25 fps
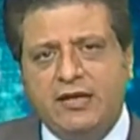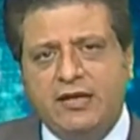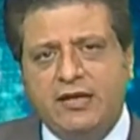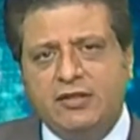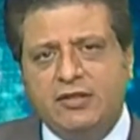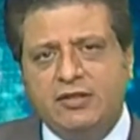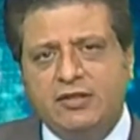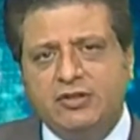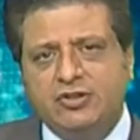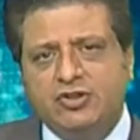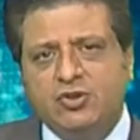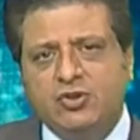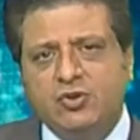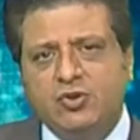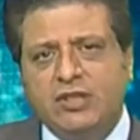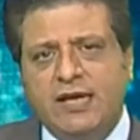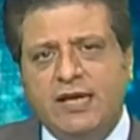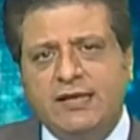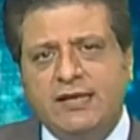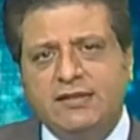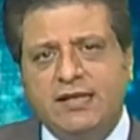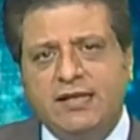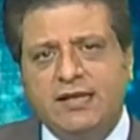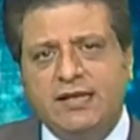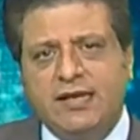and
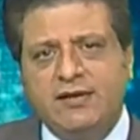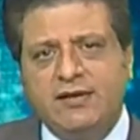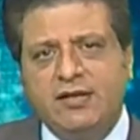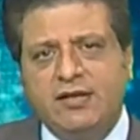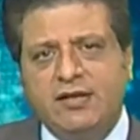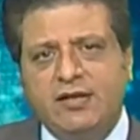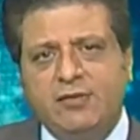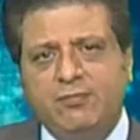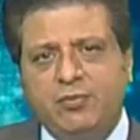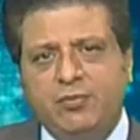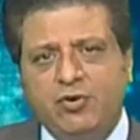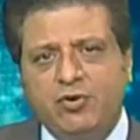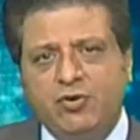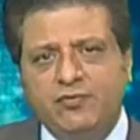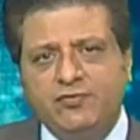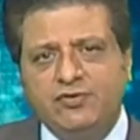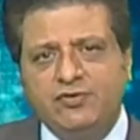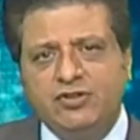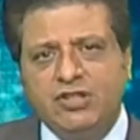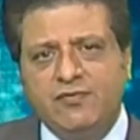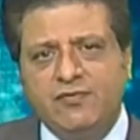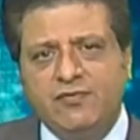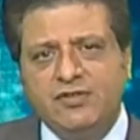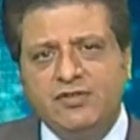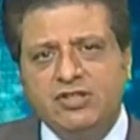so that they can
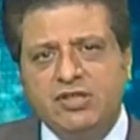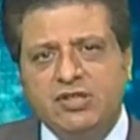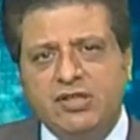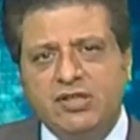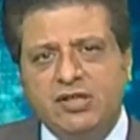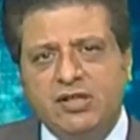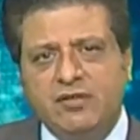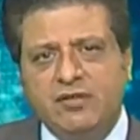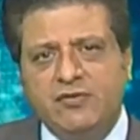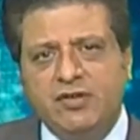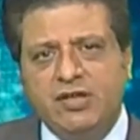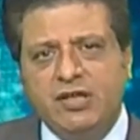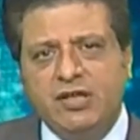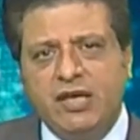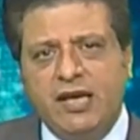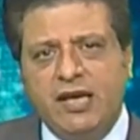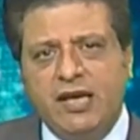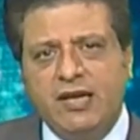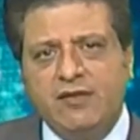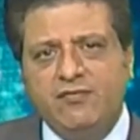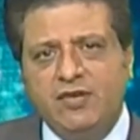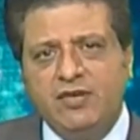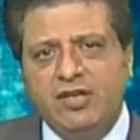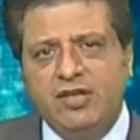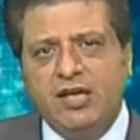improve service
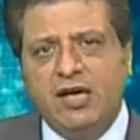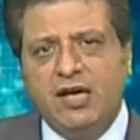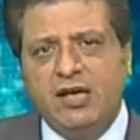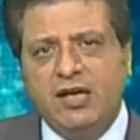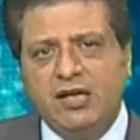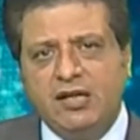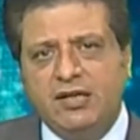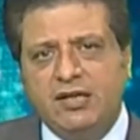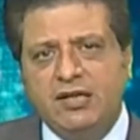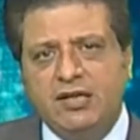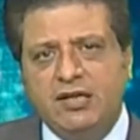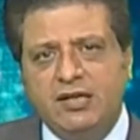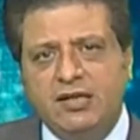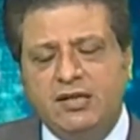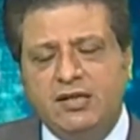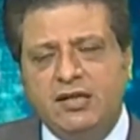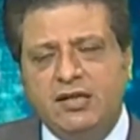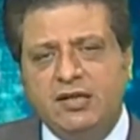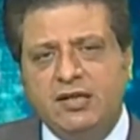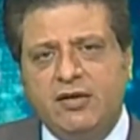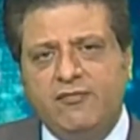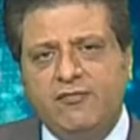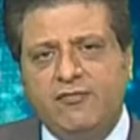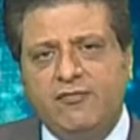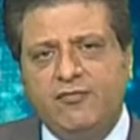delivery. And we are
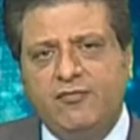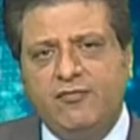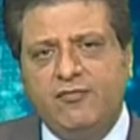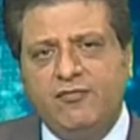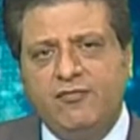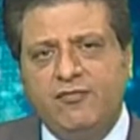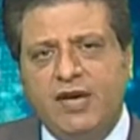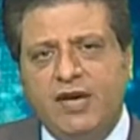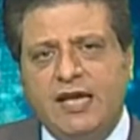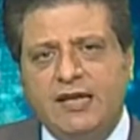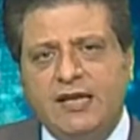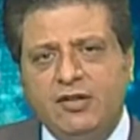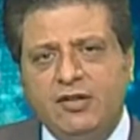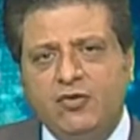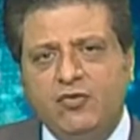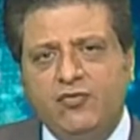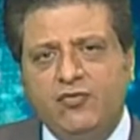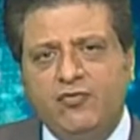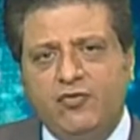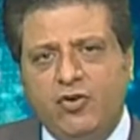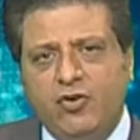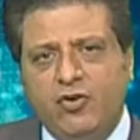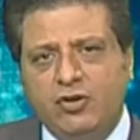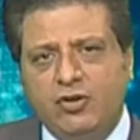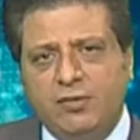creating a
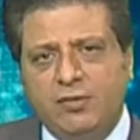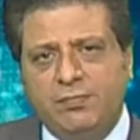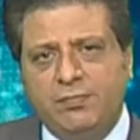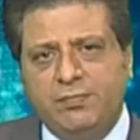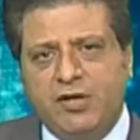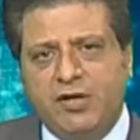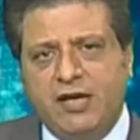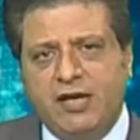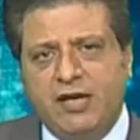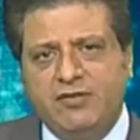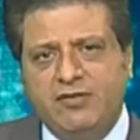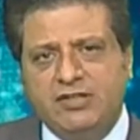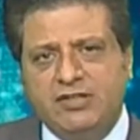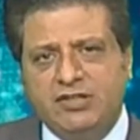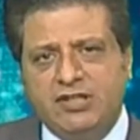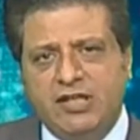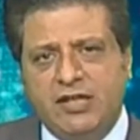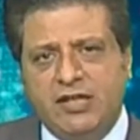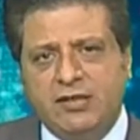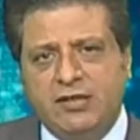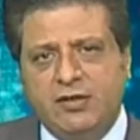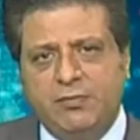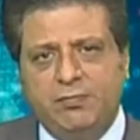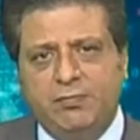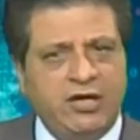value for the
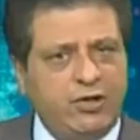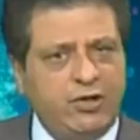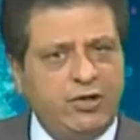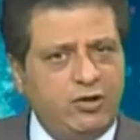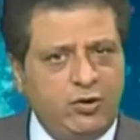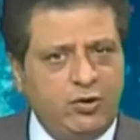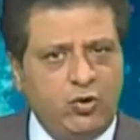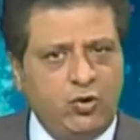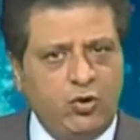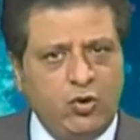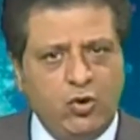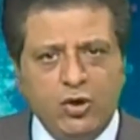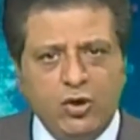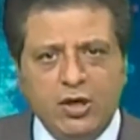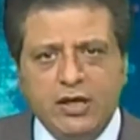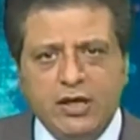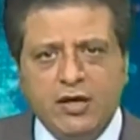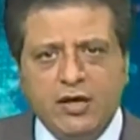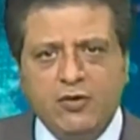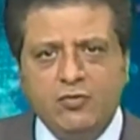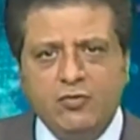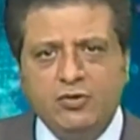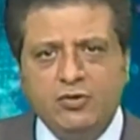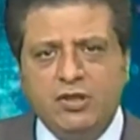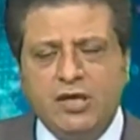private sector by
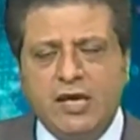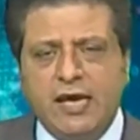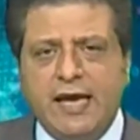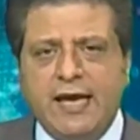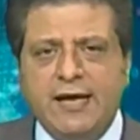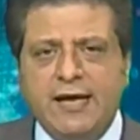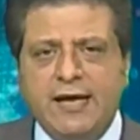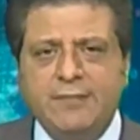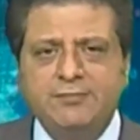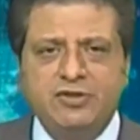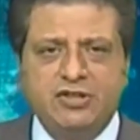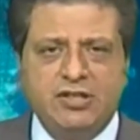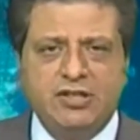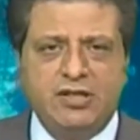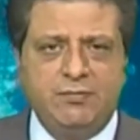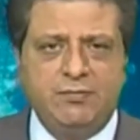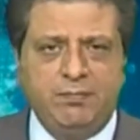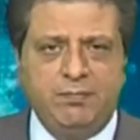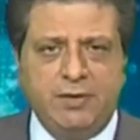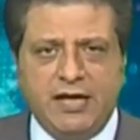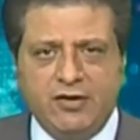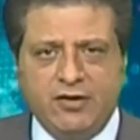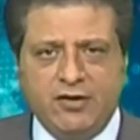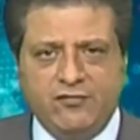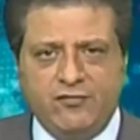rolling out the
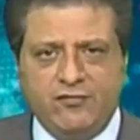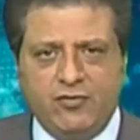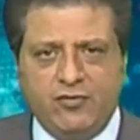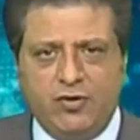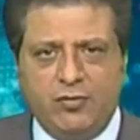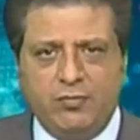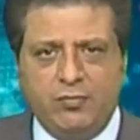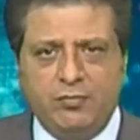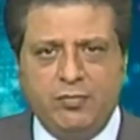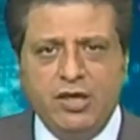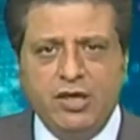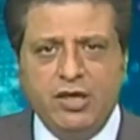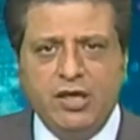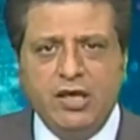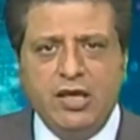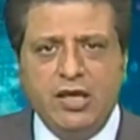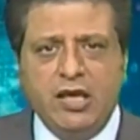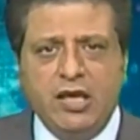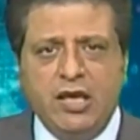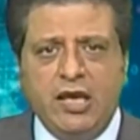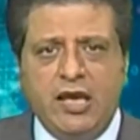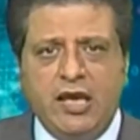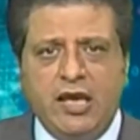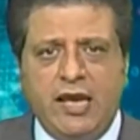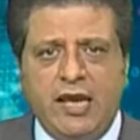apps and
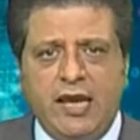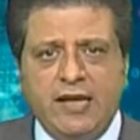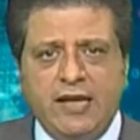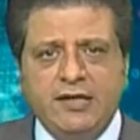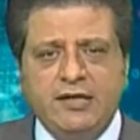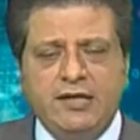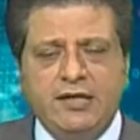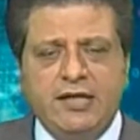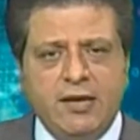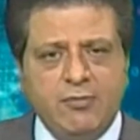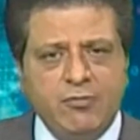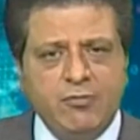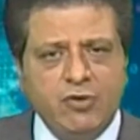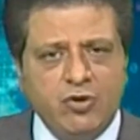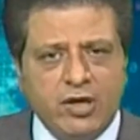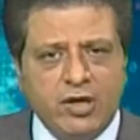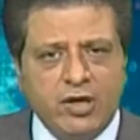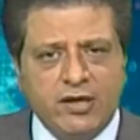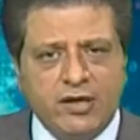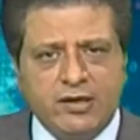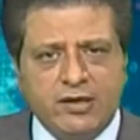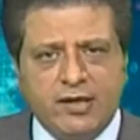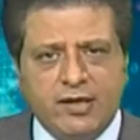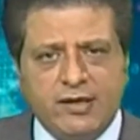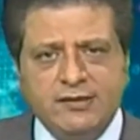platform and
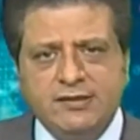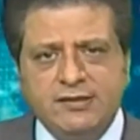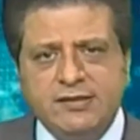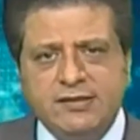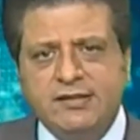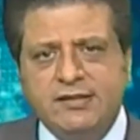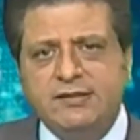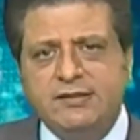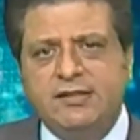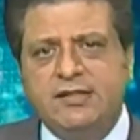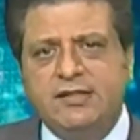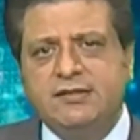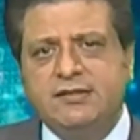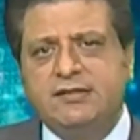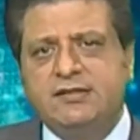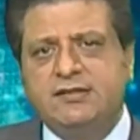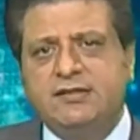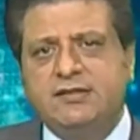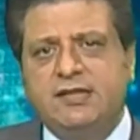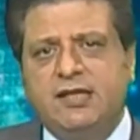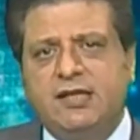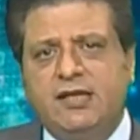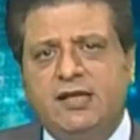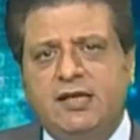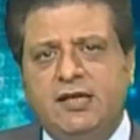democratizing
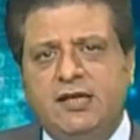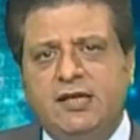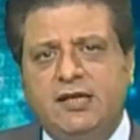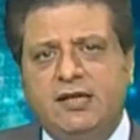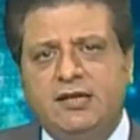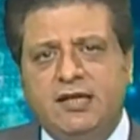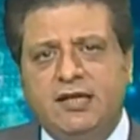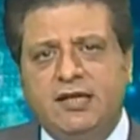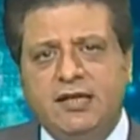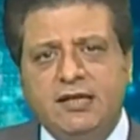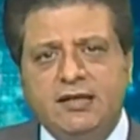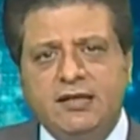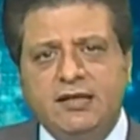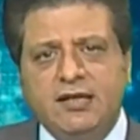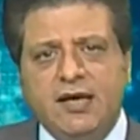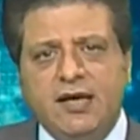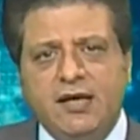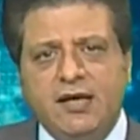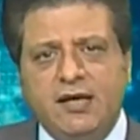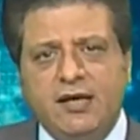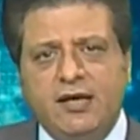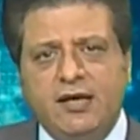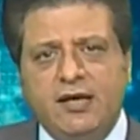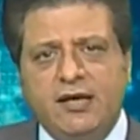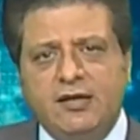this
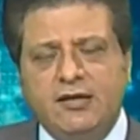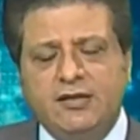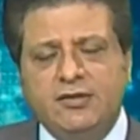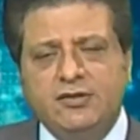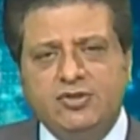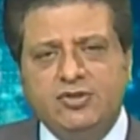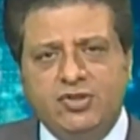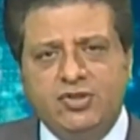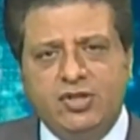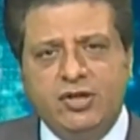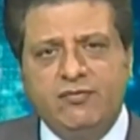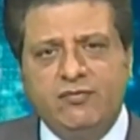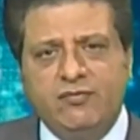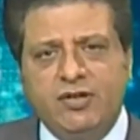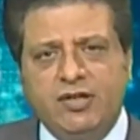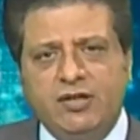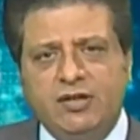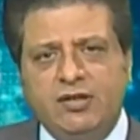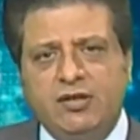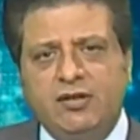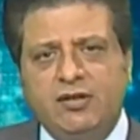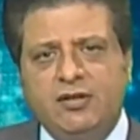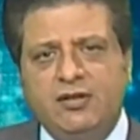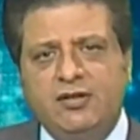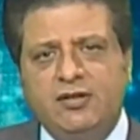
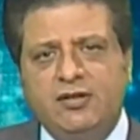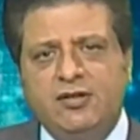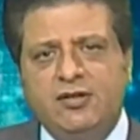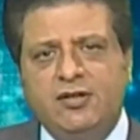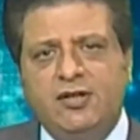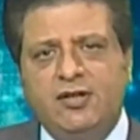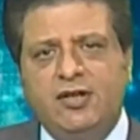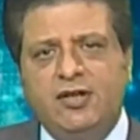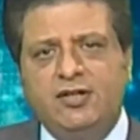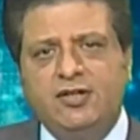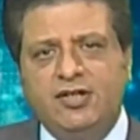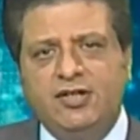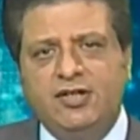data-driven